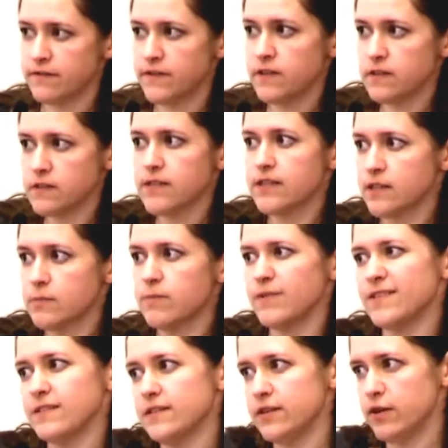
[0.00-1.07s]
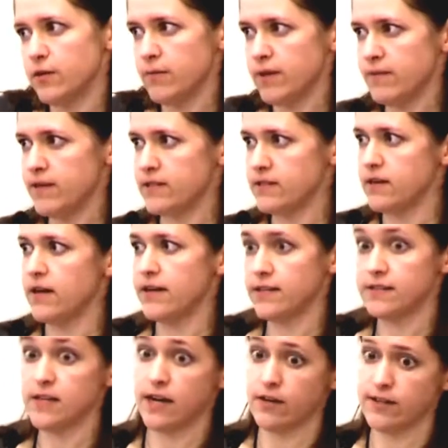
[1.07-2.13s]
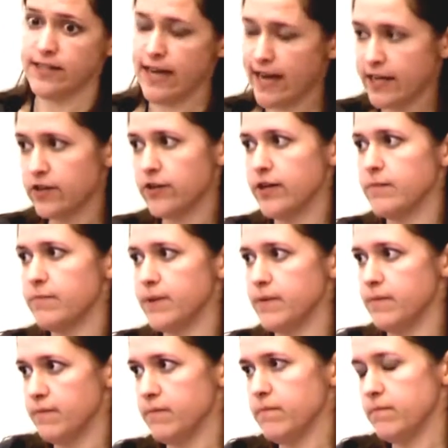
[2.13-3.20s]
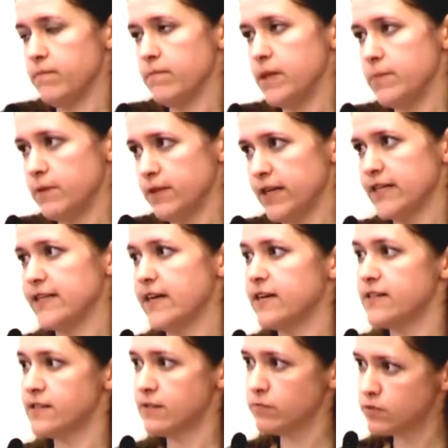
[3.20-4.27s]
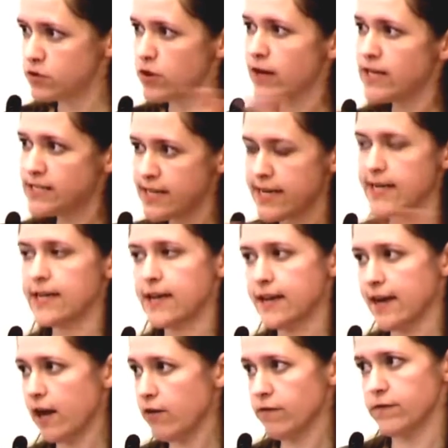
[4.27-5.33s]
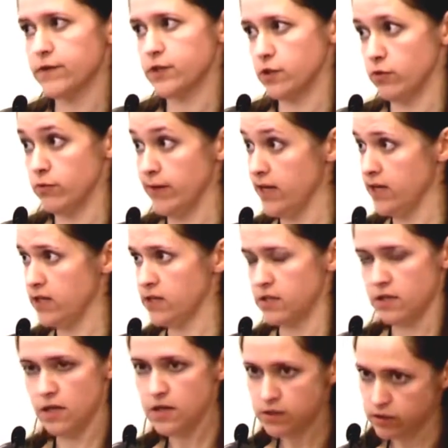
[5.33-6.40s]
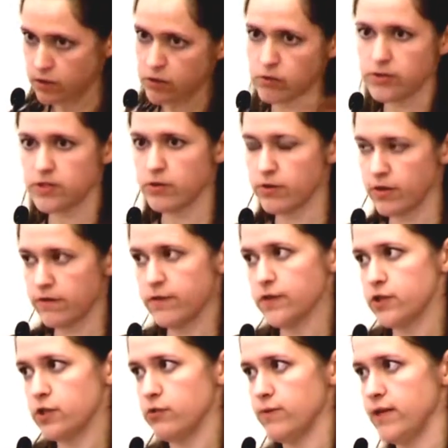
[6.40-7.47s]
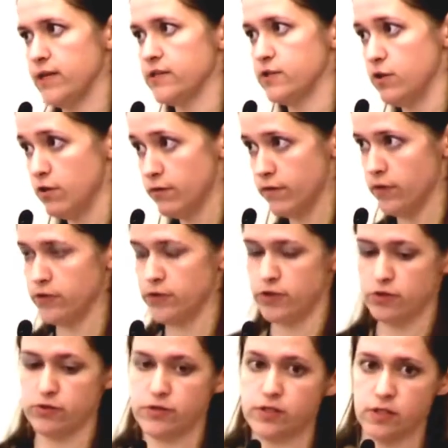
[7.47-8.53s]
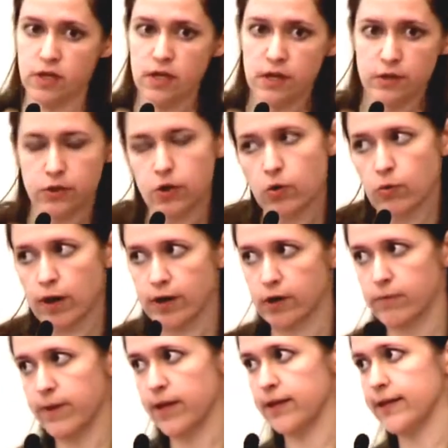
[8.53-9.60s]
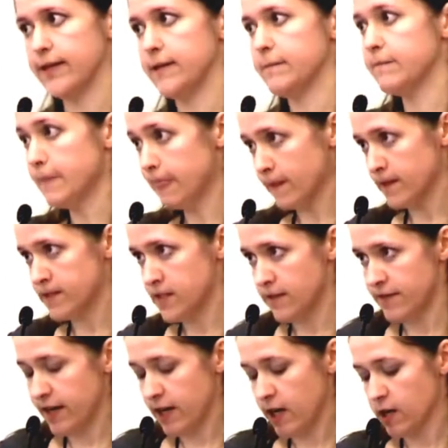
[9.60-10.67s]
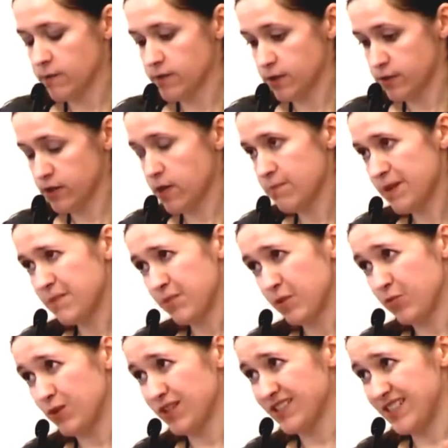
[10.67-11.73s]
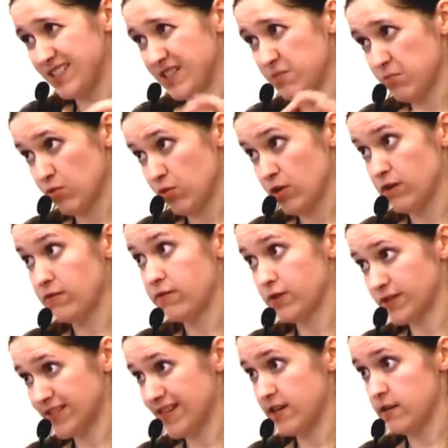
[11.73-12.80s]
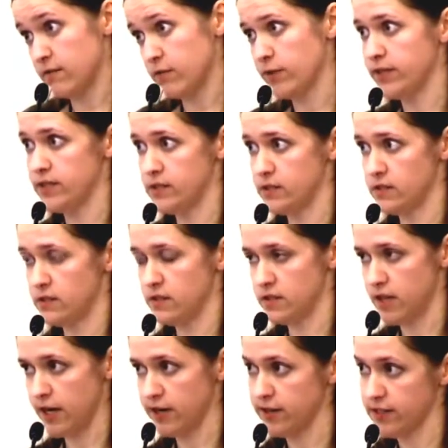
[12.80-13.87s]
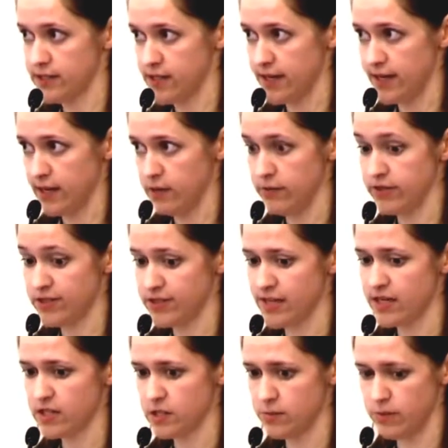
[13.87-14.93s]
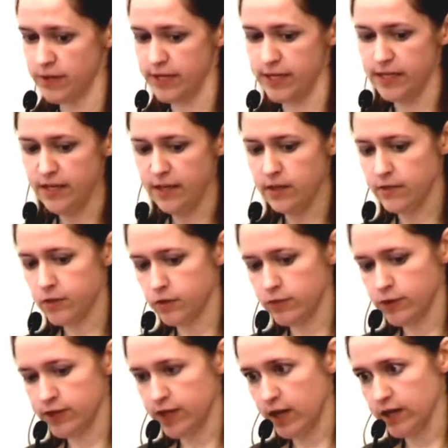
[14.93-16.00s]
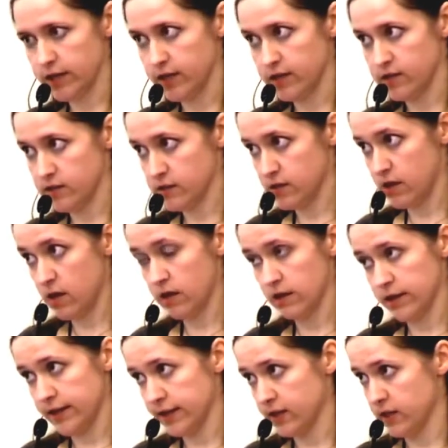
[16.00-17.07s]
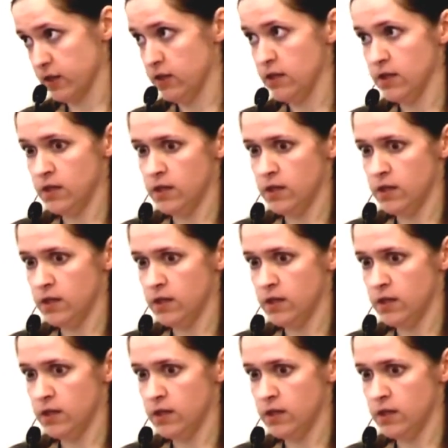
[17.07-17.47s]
feels like they're, maybe it's not entirely accurate, but people like that. And I say, try taking it out for 2 weeks. No soda for 2 weeks, no fruit juice, no watermelon, and see if that helps. So some people will need the more fructan avoidance entirely diet, which is actually you have to avoid onions, garlic,